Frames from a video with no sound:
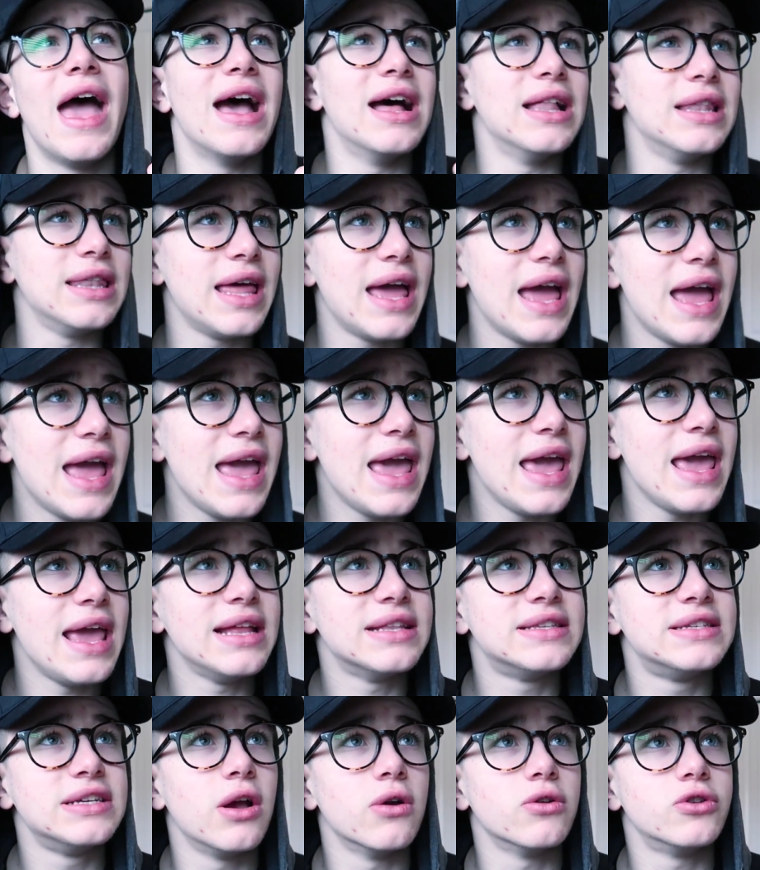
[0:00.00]

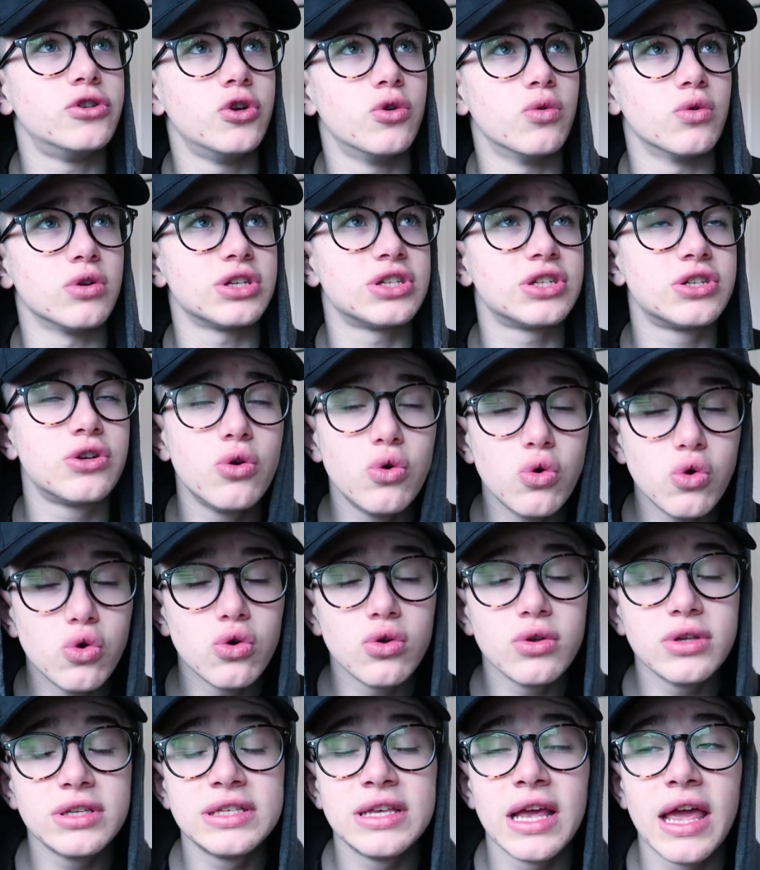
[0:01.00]
LA to go tour
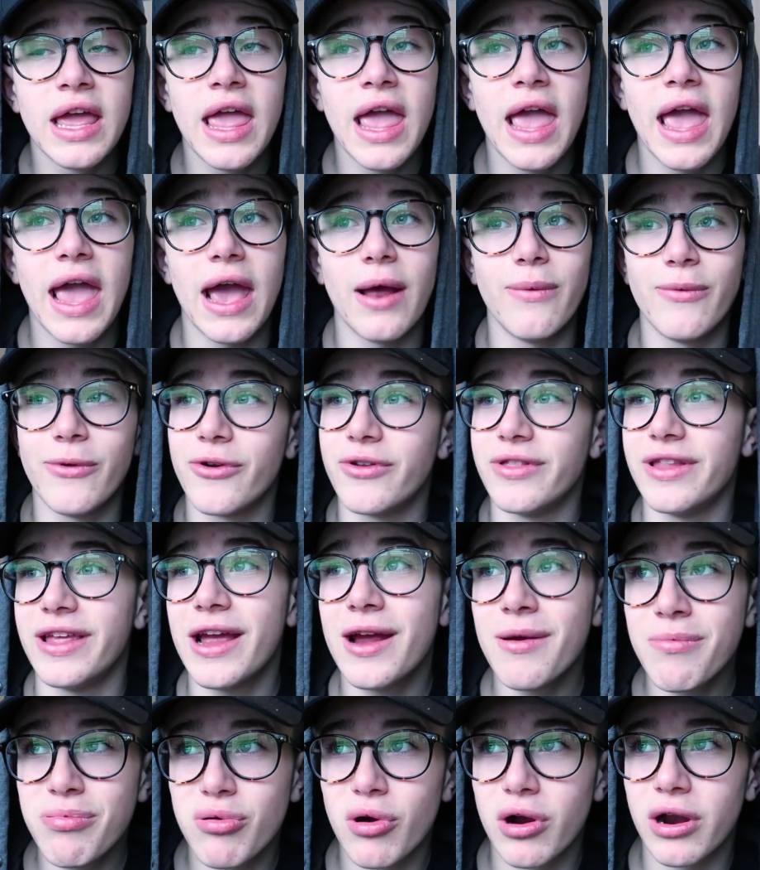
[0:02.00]
schools. And we were in
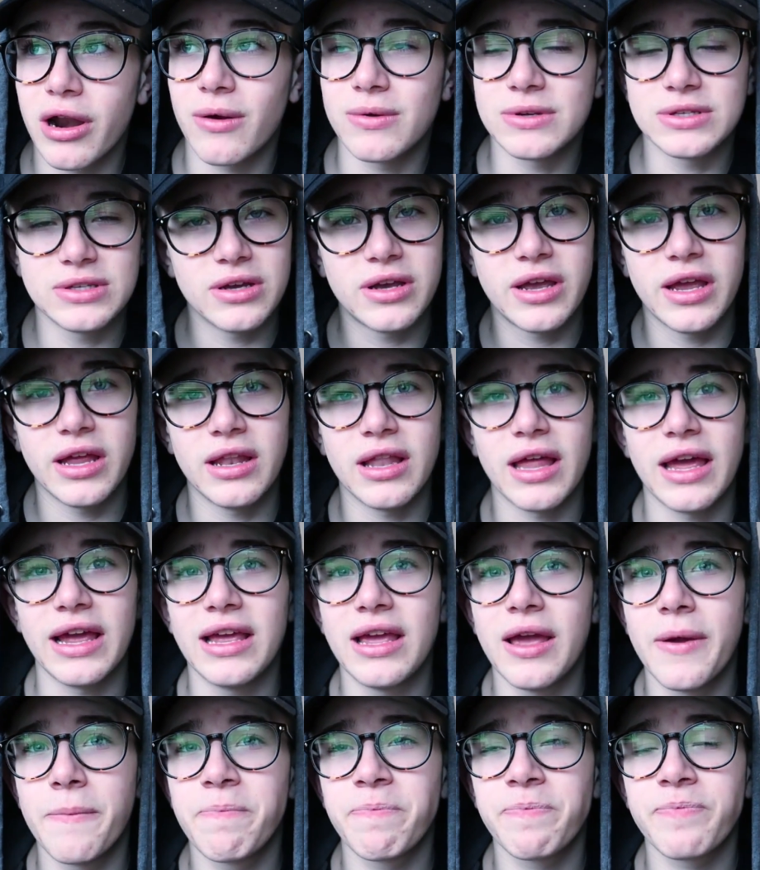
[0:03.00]
the airport and I was looking
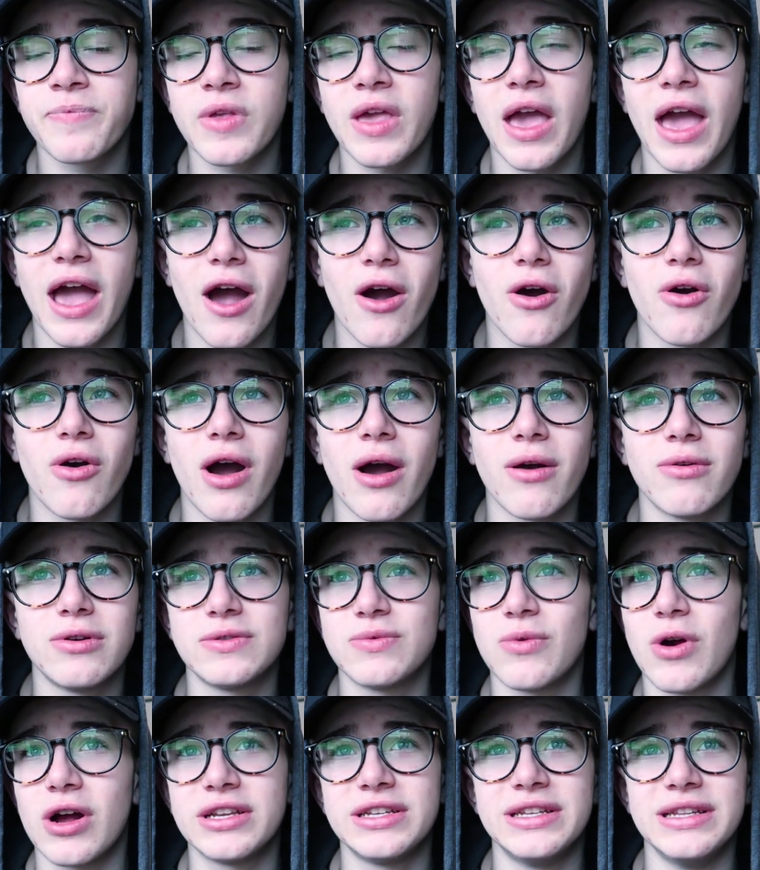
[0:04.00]
like, how I
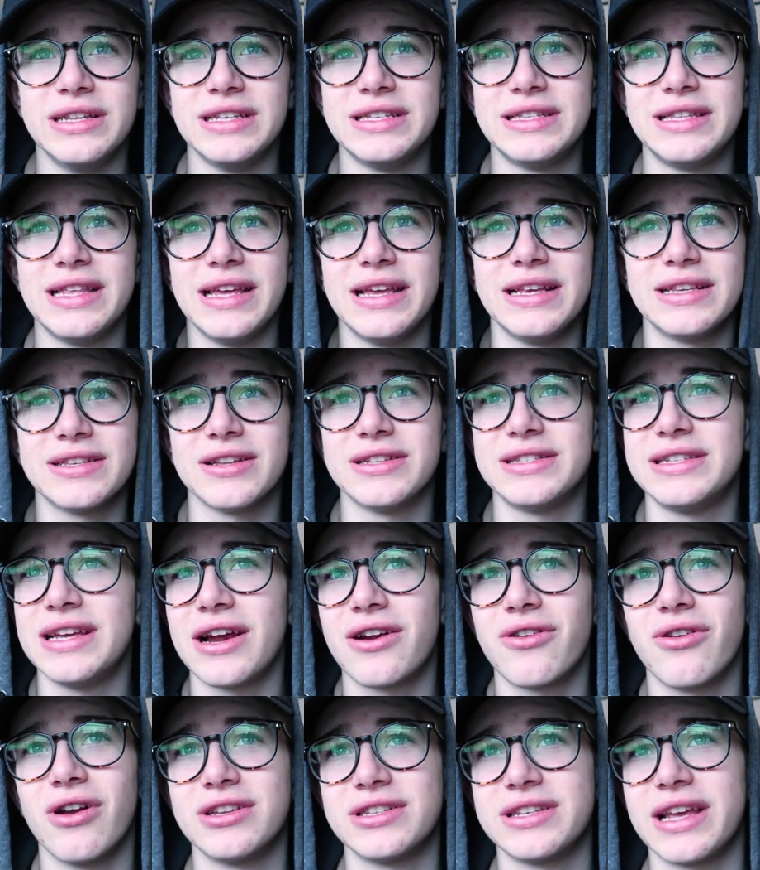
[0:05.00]
was watching these things on
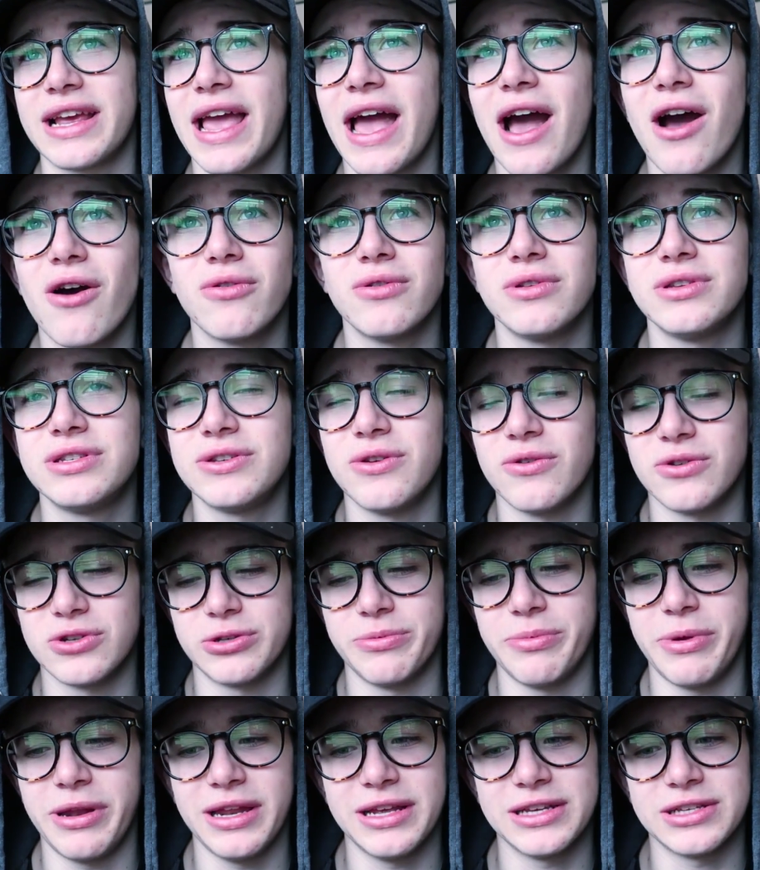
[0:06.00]
TechCrunch, like how
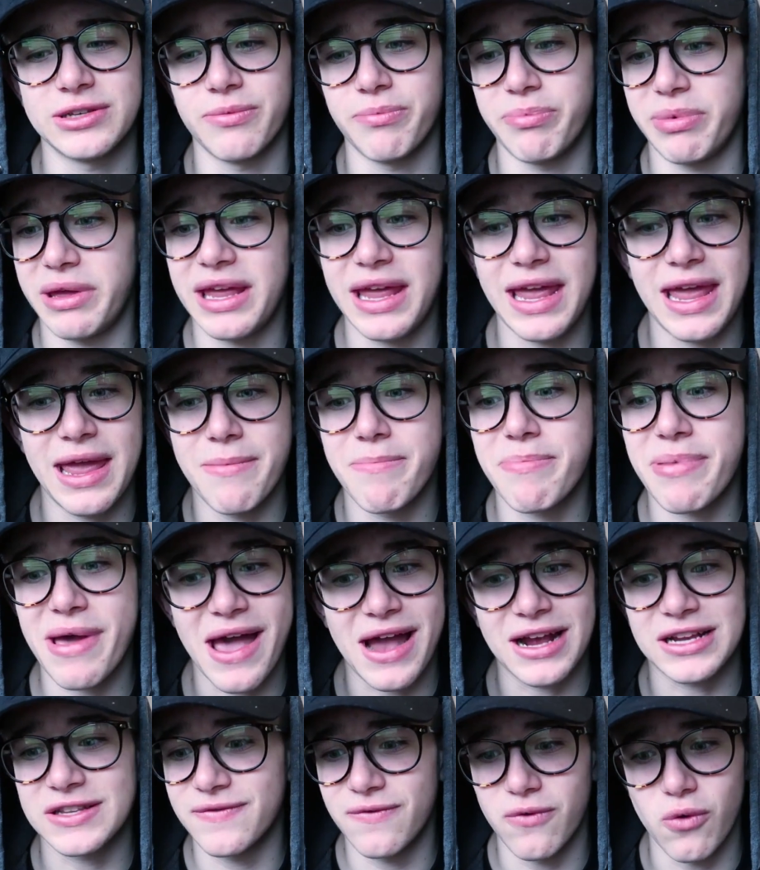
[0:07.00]
social medias are big
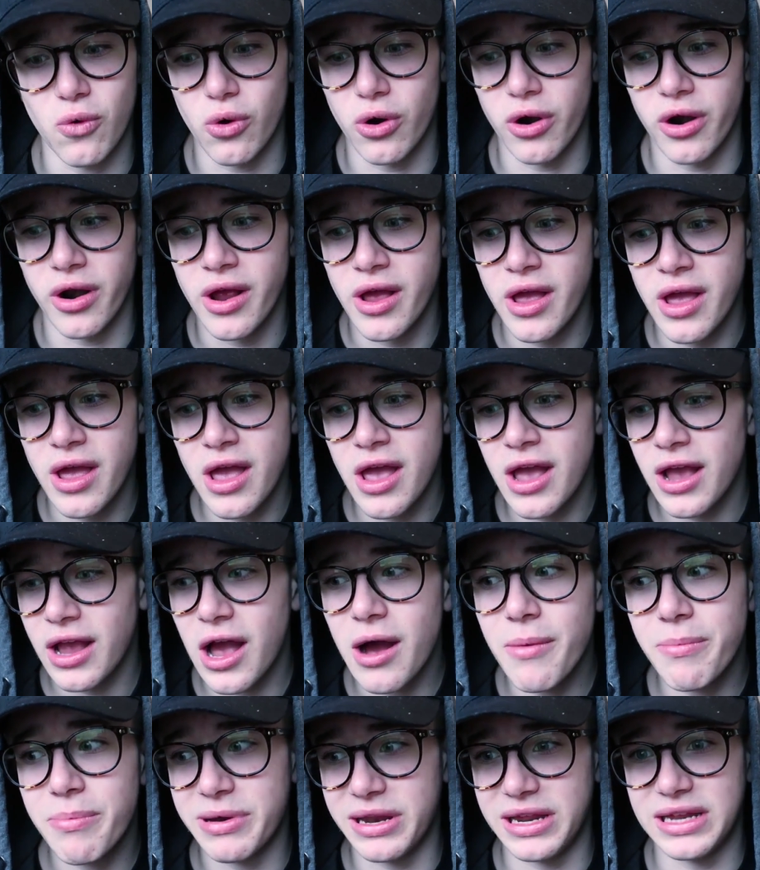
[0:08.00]
impact for
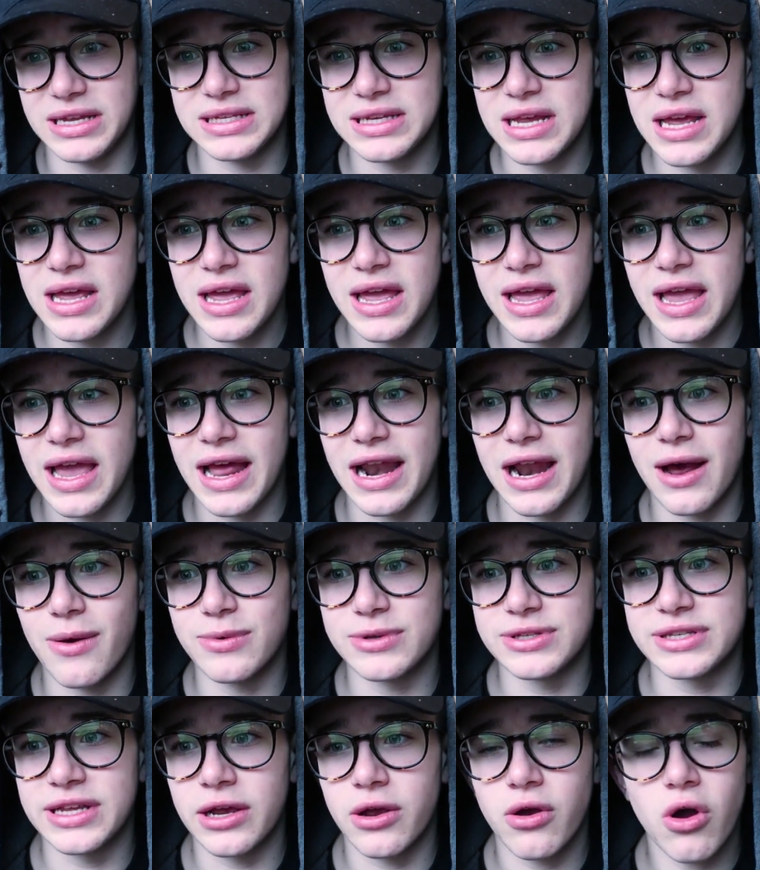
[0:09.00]
companies. And I
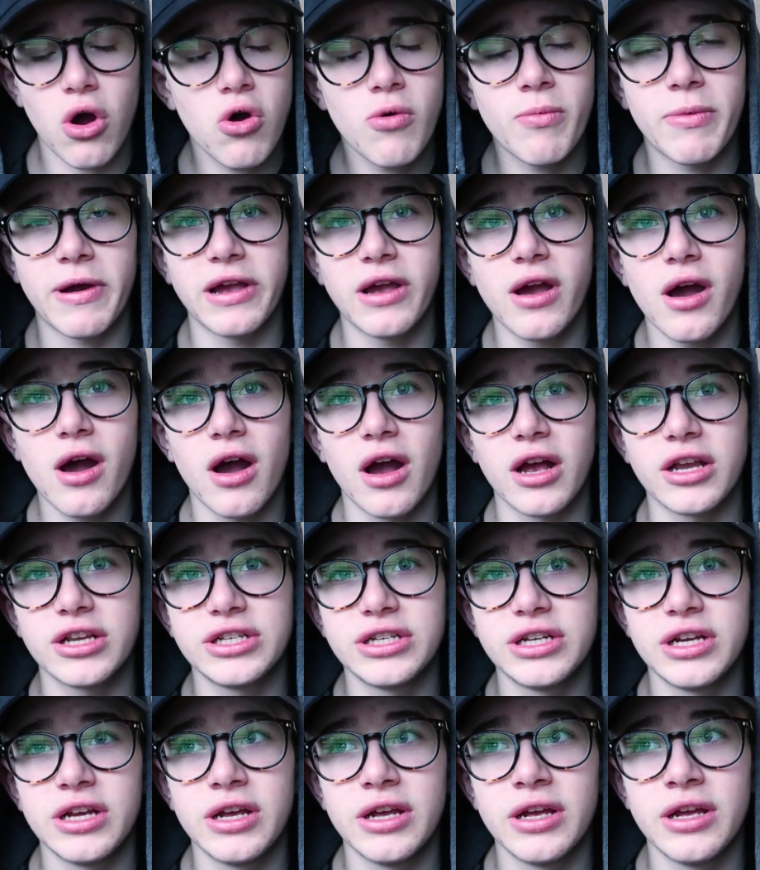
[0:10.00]
was like, oh my
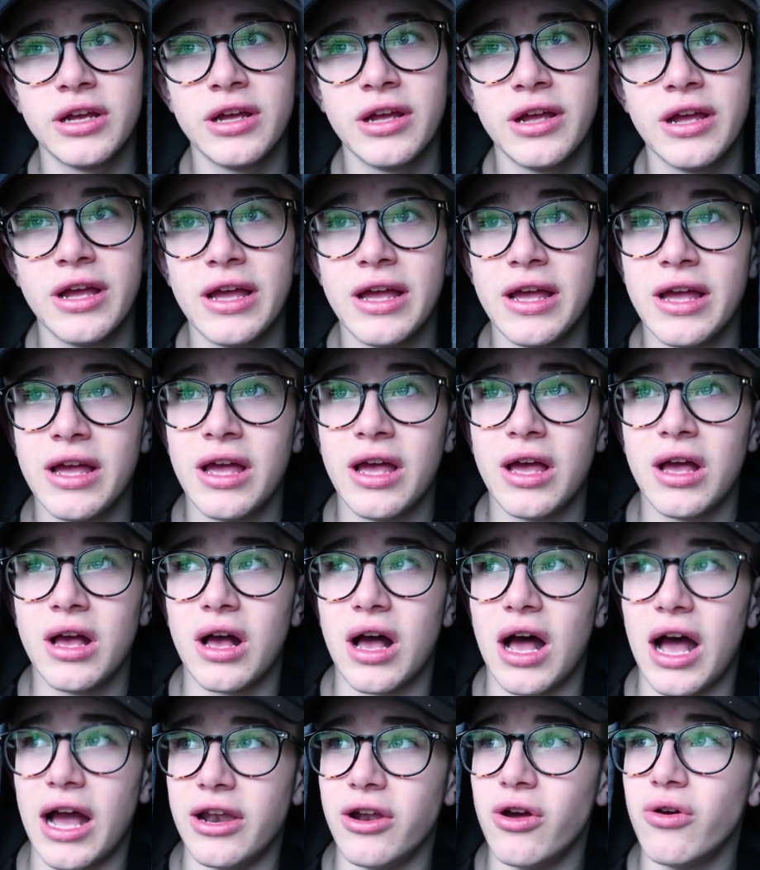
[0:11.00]
gosh,
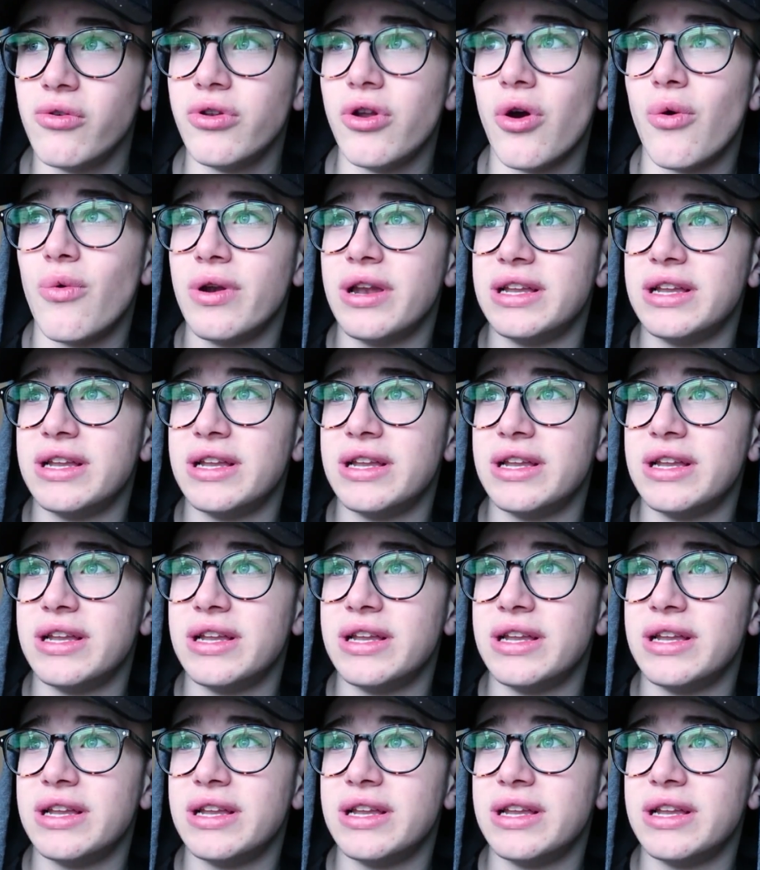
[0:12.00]
I know no